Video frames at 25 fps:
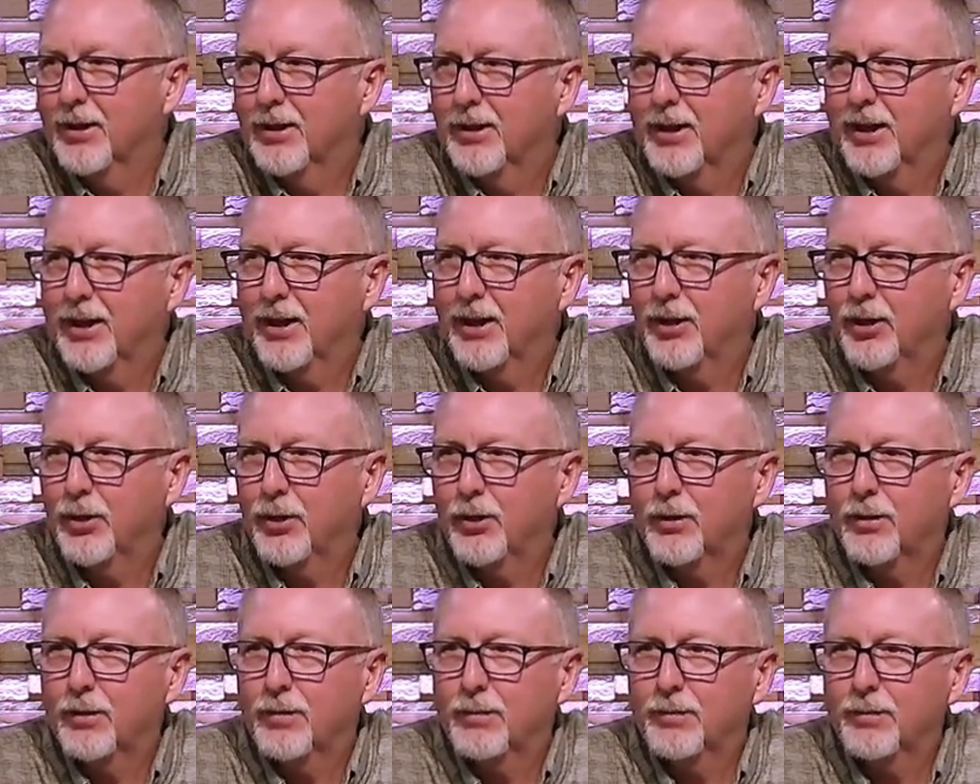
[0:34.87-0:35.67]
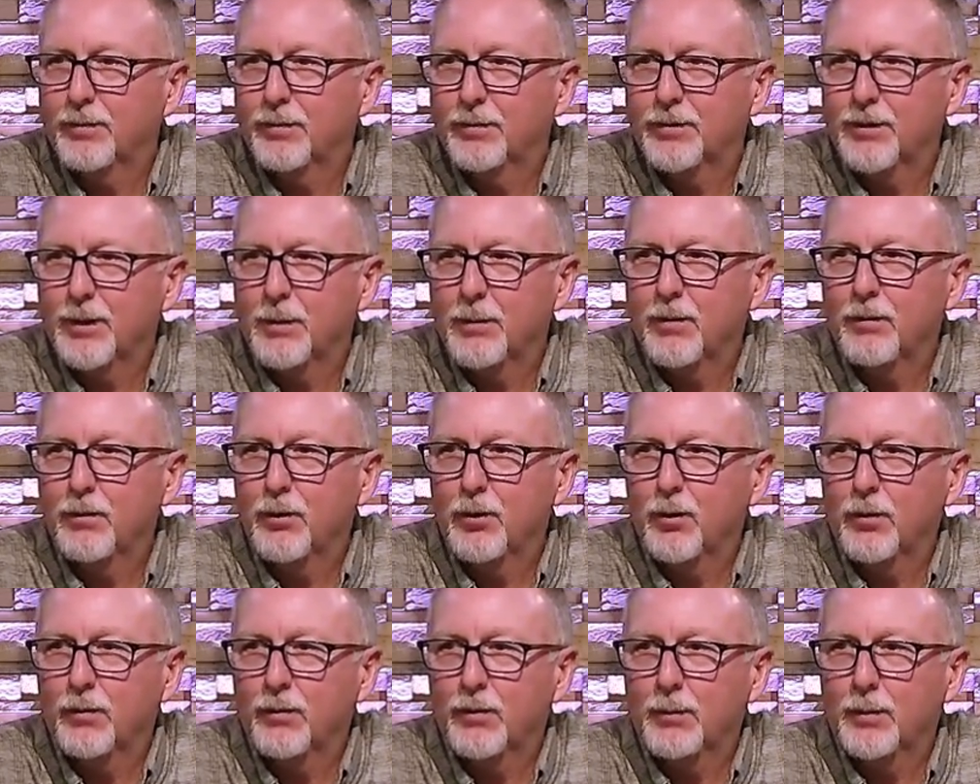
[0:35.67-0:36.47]
And you're some of
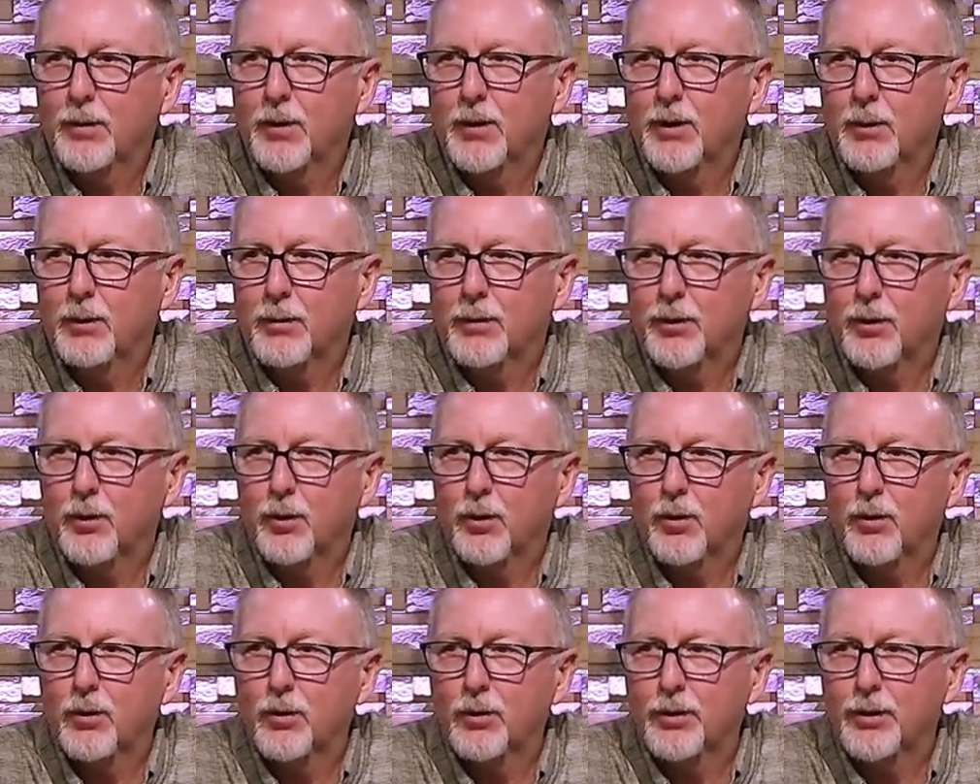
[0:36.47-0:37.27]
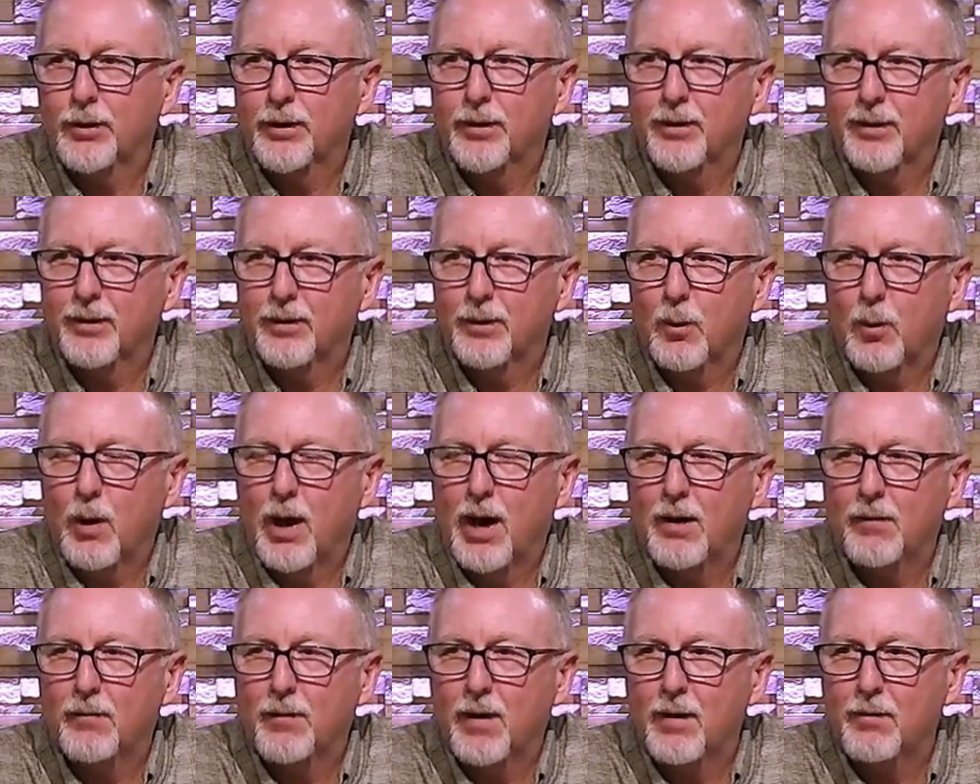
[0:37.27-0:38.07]
you are familiar with the old
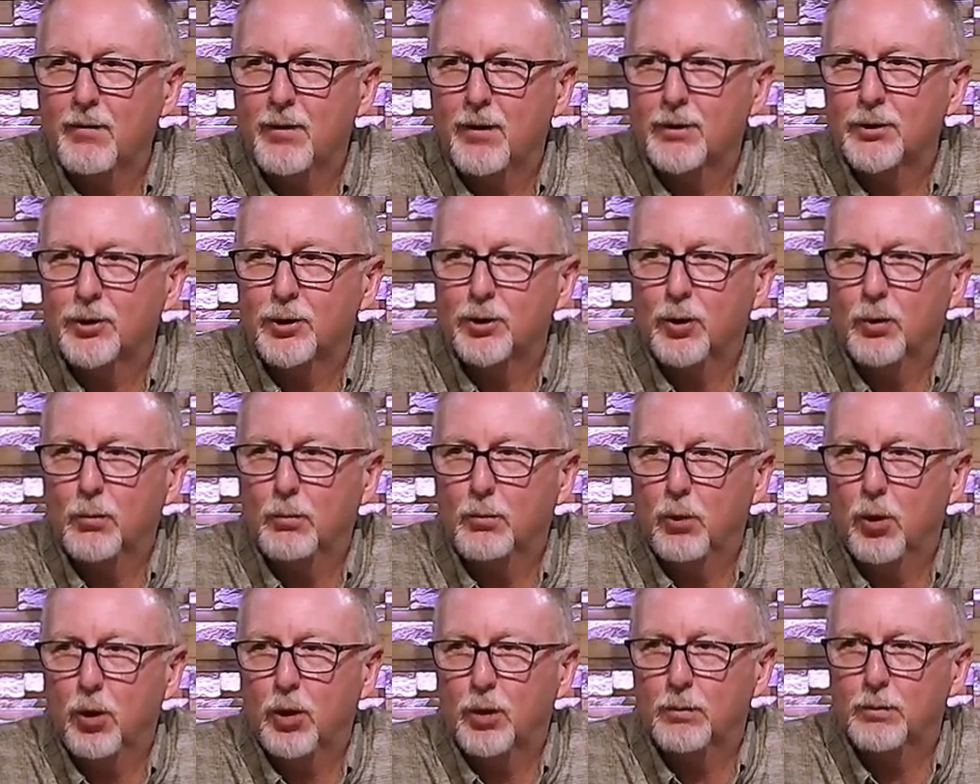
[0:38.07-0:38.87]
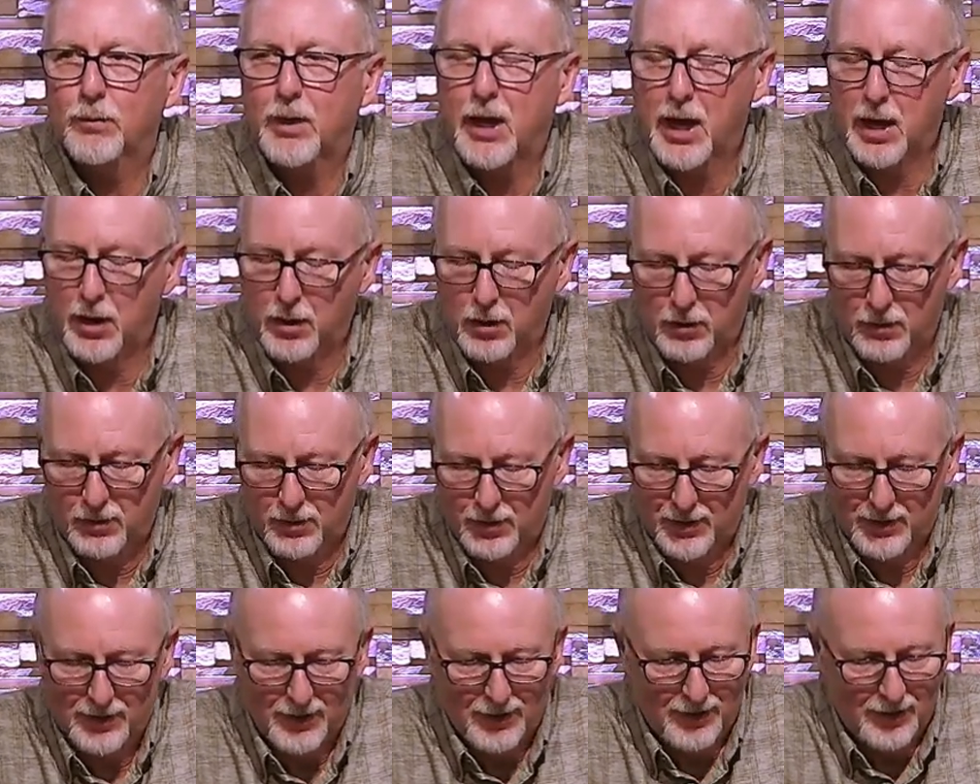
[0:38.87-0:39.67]
Hawaii Five O show. Book 'em, Danno,
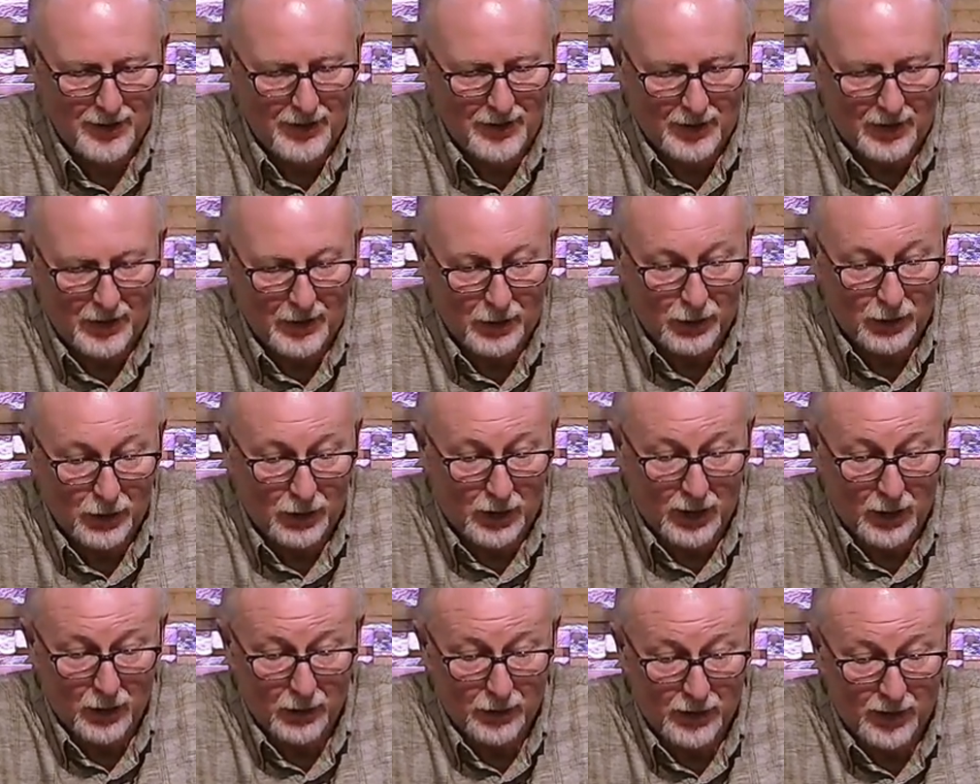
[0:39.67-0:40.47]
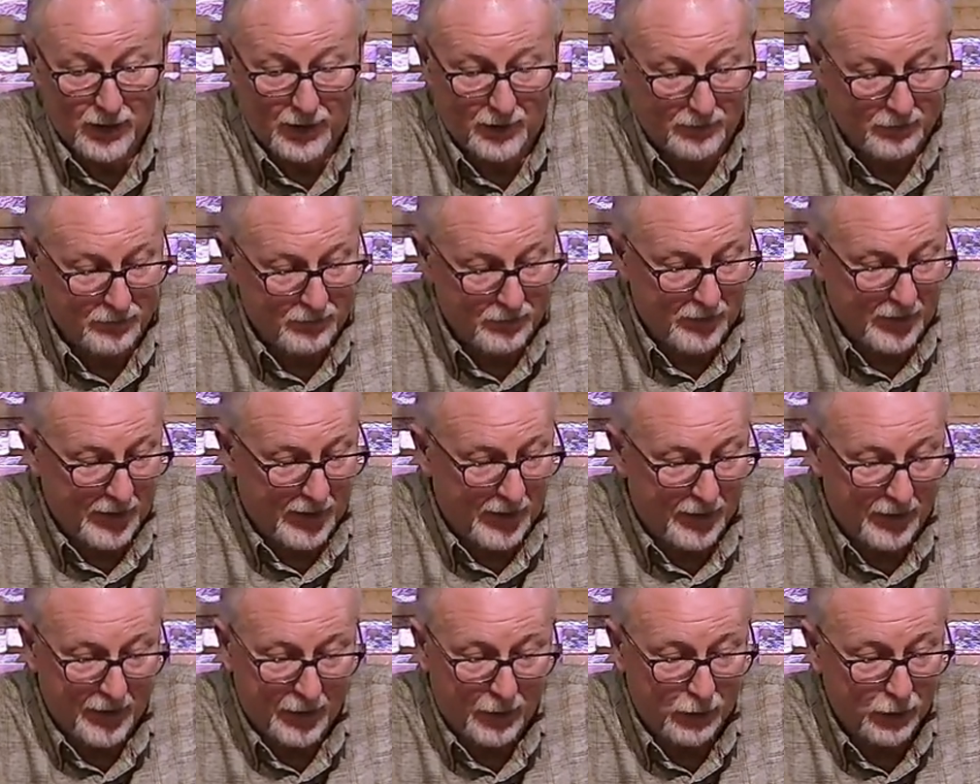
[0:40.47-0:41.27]
because you're guilty,
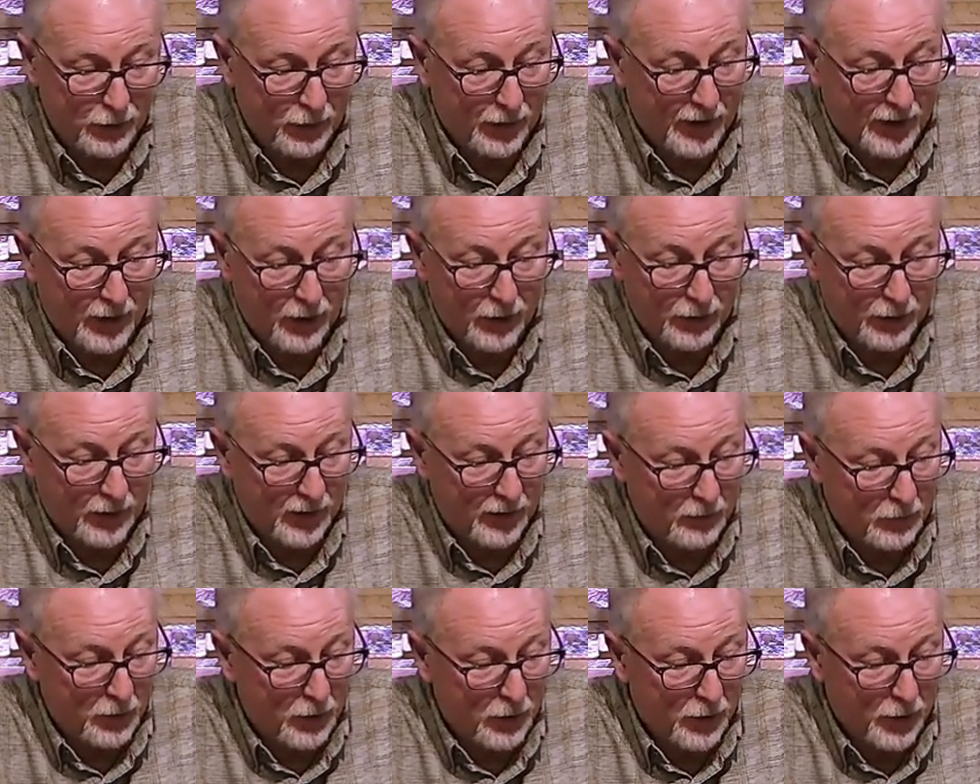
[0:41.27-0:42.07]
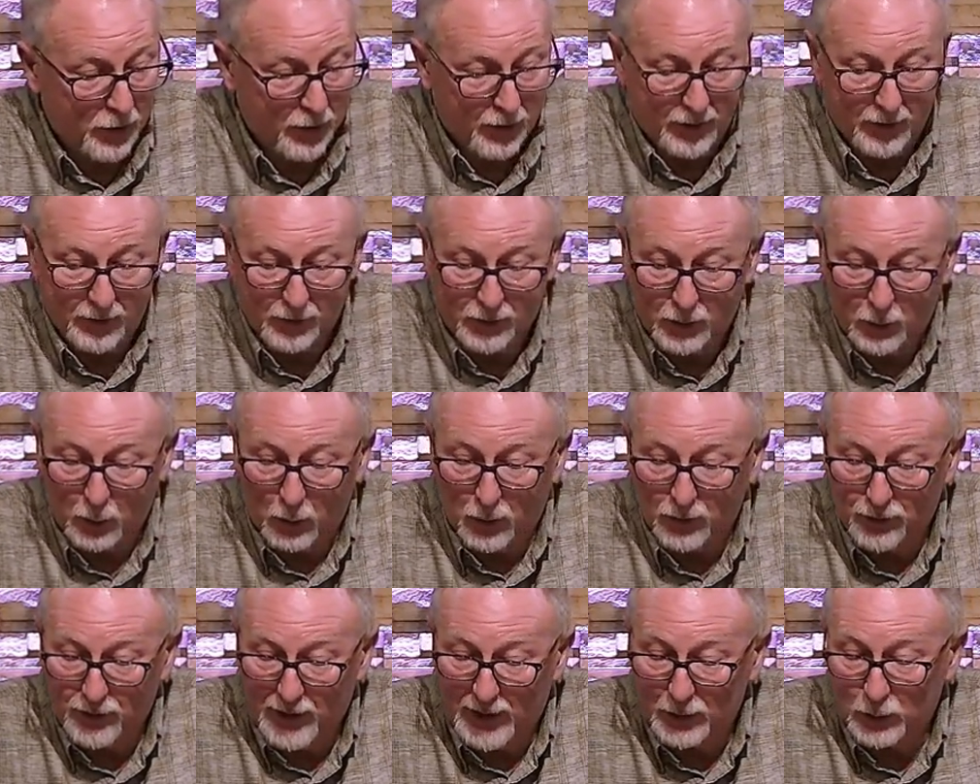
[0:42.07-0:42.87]
and they're usually guilty of murder. And so
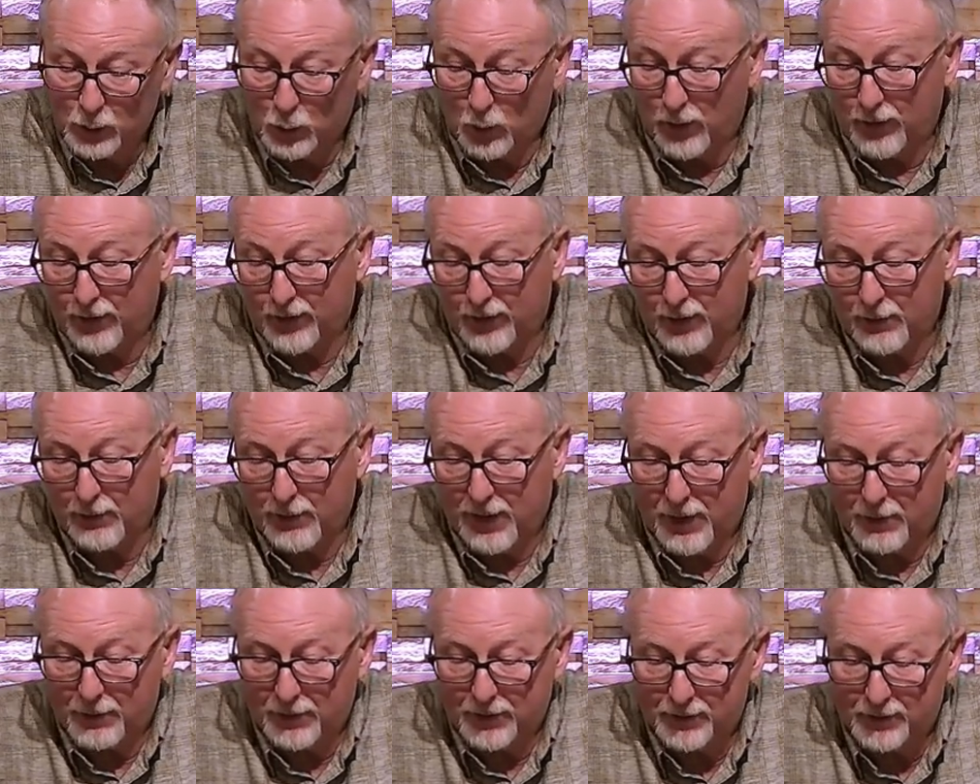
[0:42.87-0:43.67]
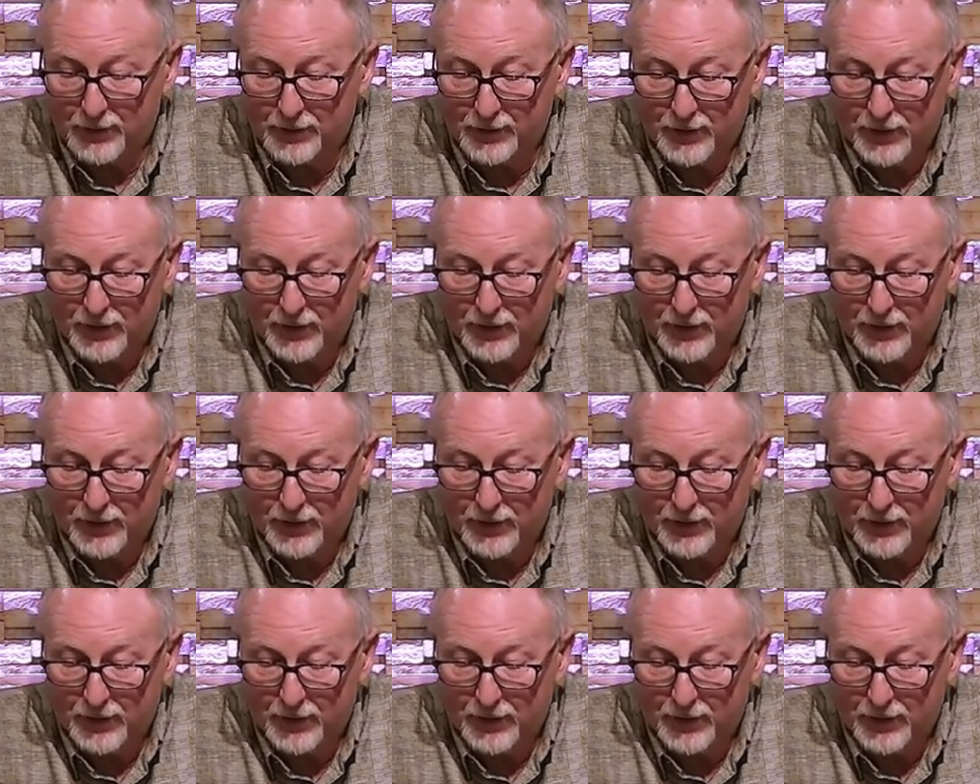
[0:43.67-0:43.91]
we'll, that's one of the commandments.